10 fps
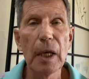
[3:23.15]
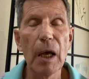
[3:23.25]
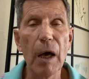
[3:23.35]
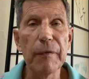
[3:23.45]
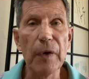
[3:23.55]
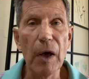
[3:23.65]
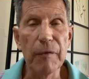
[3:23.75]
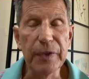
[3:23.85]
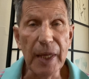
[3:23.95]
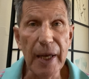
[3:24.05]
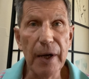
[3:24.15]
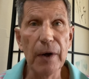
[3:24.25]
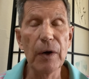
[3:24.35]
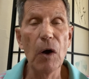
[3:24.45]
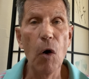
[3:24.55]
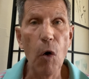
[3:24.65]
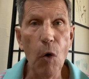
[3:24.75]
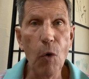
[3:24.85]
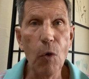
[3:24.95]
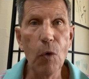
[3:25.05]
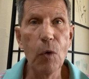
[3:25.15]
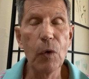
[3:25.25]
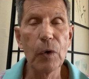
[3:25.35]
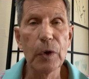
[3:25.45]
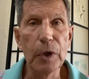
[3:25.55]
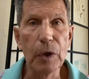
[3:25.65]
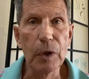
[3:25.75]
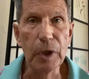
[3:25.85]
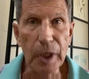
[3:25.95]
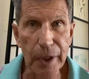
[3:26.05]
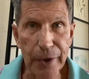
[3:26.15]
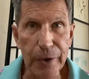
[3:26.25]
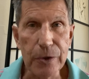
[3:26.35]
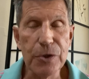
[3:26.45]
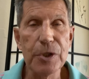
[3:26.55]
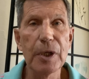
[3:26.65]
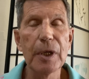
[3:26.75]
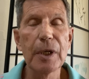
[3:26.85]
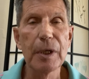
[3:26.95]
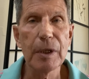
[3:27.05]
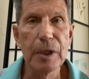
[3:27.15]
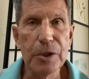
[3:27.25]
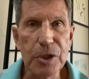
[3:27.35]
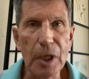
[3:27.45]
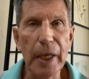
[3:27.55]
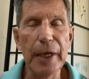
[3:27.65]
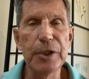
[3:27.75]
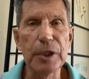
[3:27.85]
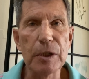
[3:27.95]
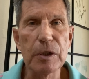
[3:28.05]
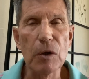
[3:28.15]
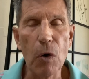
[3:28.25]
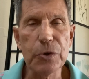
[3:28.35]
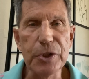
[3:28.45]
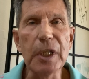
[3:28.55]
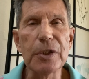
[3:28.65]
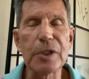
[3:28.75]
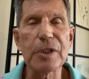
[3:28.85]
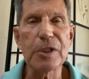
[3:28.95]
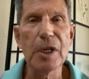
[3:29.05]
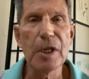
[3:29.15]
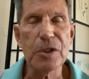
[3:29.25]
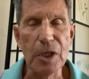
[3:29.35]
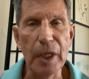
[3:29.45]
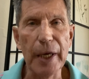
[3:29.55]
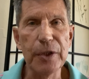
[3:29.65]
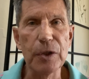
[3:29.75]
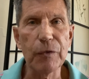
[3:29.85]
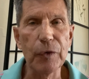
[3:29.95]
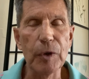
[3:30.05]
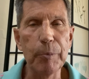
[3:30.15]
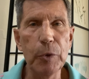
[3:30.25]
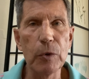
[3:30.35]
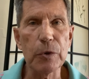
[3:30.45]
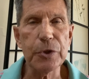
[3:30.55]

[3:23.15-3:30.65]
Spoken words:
of their whole year's selections, whole season's selection for the pool.